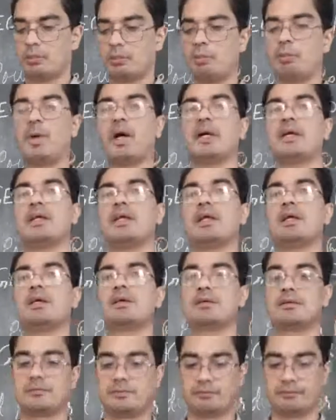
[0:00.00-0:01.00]

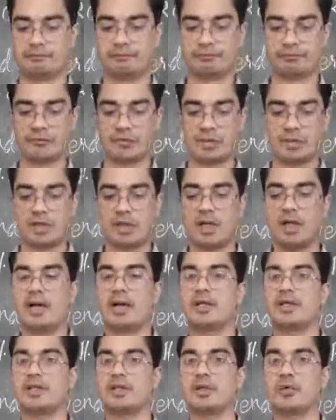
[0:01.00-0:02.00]
mining,
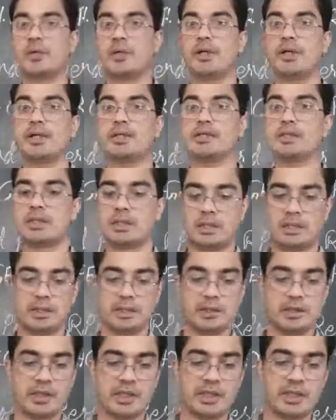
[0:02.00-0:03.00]
another one is
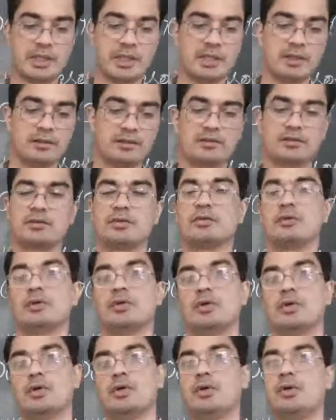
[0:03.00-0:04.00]
drilling,
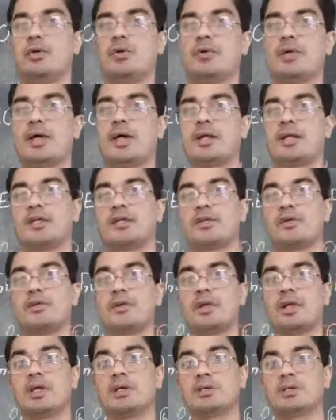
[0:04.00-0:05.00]
or
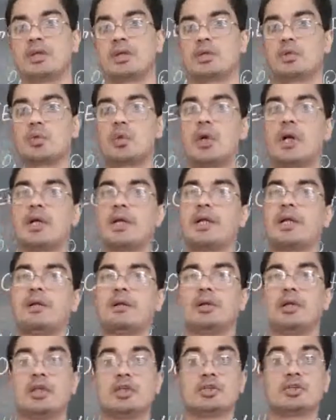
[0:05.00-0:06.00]
another one is
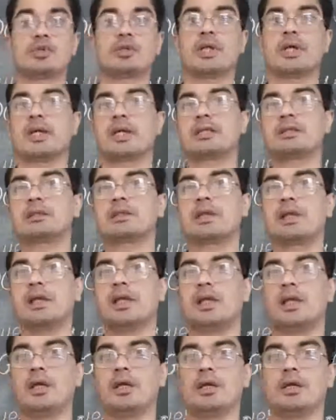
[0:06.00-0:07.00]
quarrying. So there are
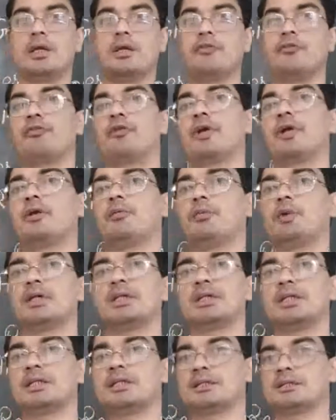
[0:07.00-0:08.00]
three different
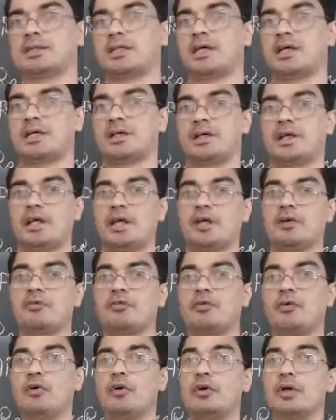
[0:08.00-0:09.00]
methods are
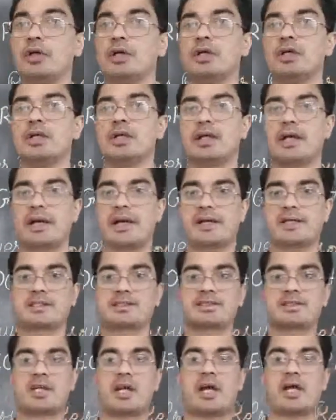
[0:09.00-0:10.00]
there for
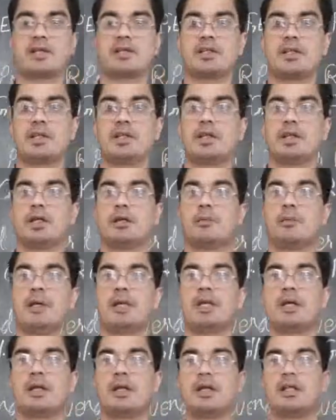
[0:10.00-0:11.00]
extracting
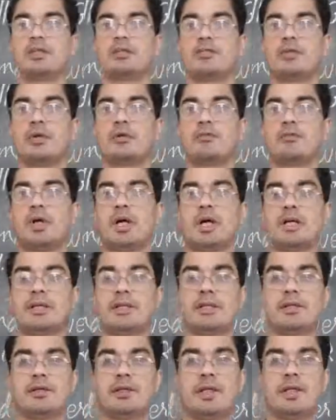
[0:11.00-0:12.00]
minerals from
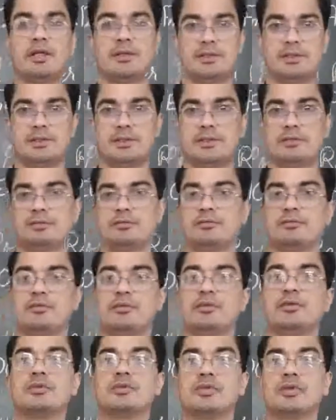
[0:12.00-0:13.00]
under the earth.
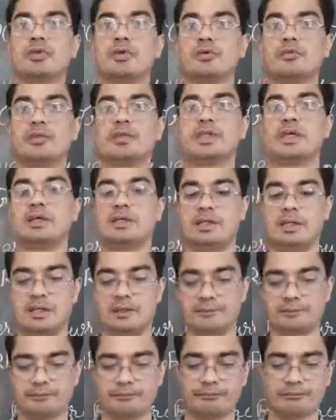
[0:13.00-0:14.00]
So which are
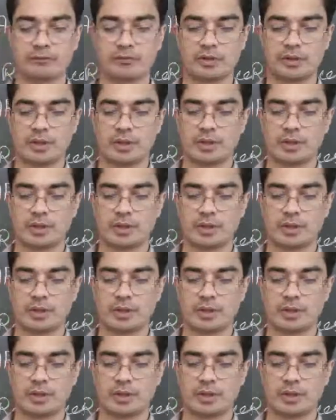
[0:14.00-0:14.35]
they?